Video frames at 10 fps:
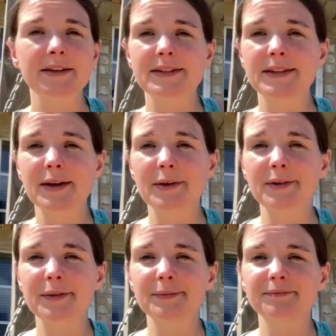So,
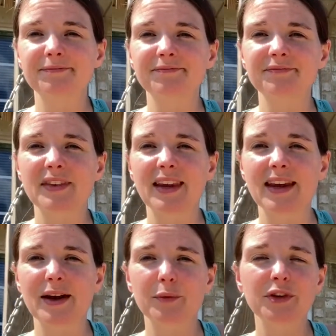
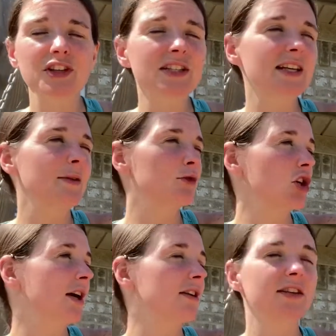yeah, we'll just keep
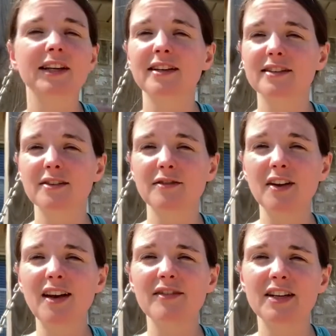trying on that. So if
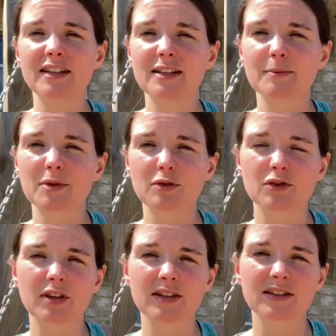y'all have any tips or
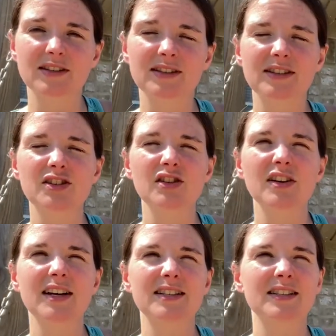tricks, because this year
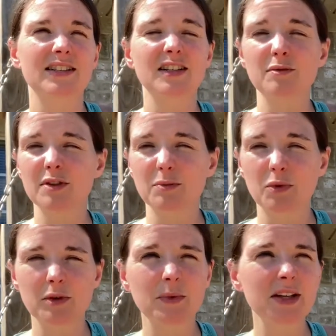I did it with the
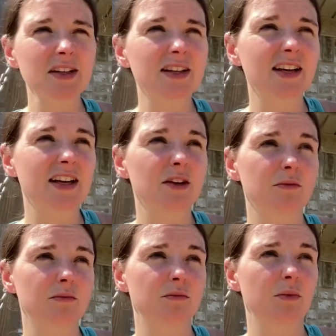board method and it
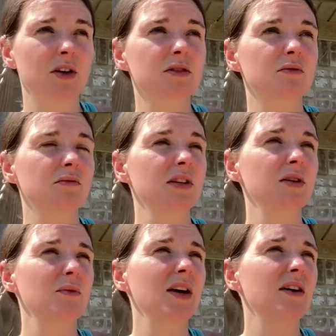worked really
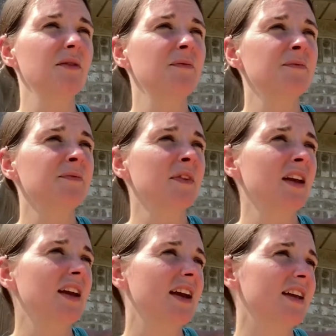well.
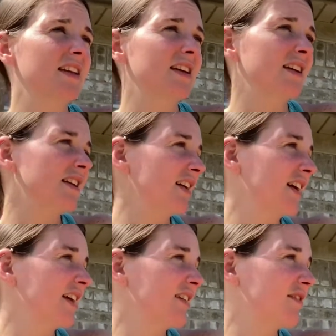And then
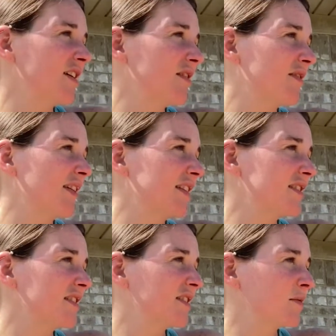I don't know if I
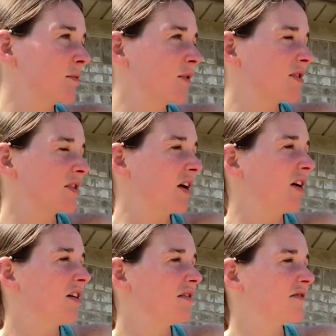took the boards
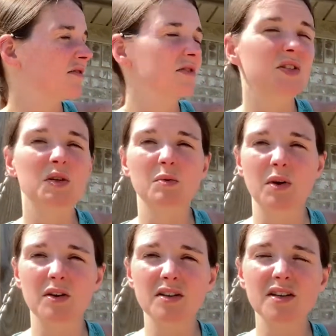off too
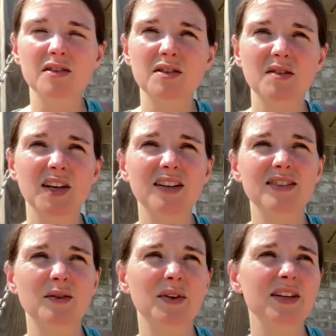early or too late,
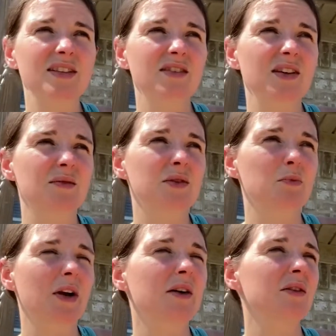because I waited till they were
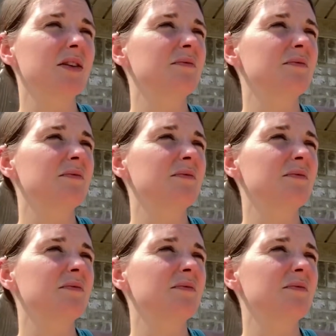sprouted.